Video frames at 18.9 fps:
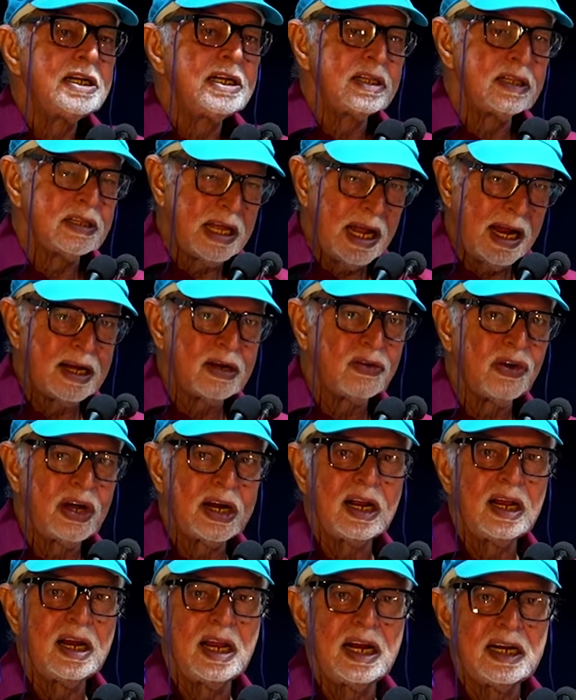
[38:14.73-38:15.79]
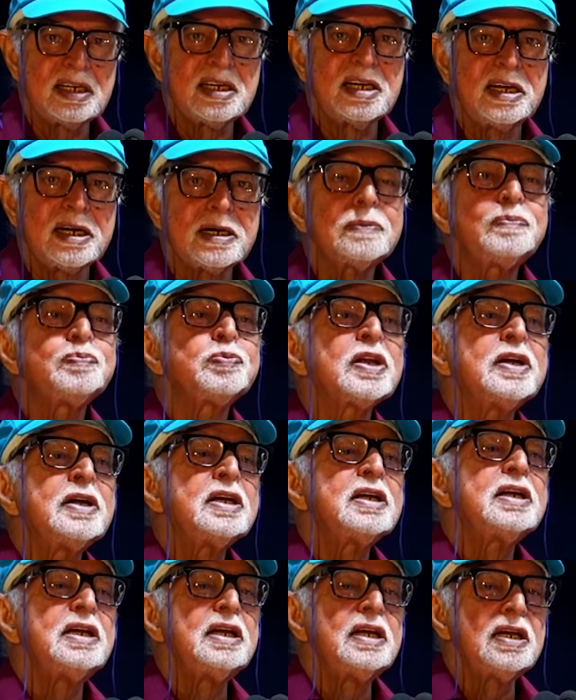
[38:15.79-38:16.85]
In that very letter,
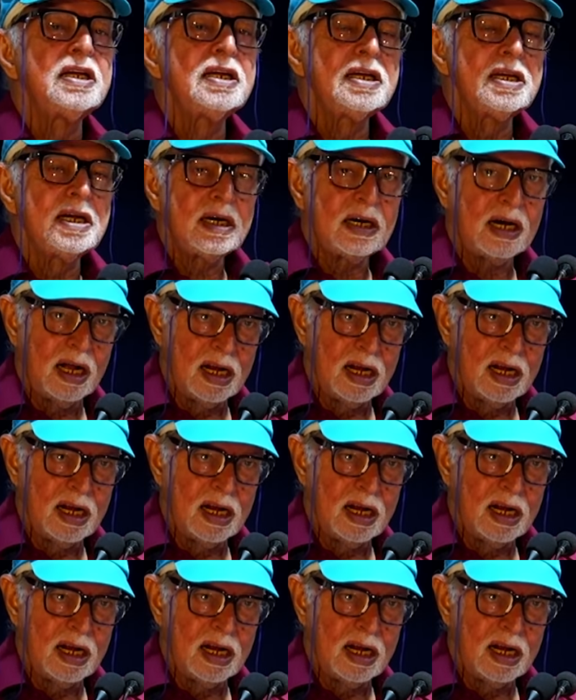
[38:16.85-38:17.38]
he